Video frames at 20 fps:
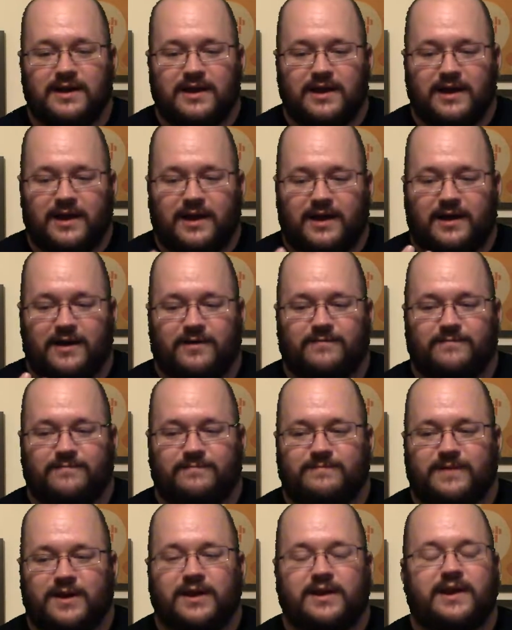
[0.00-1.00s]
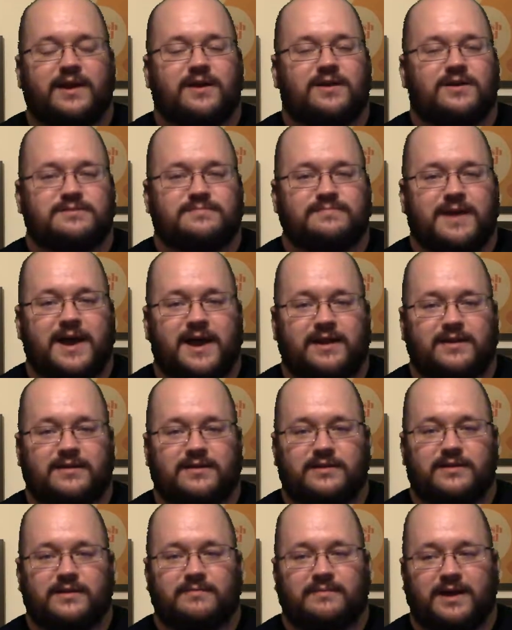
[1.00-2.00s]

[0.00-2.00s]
very charismatic on the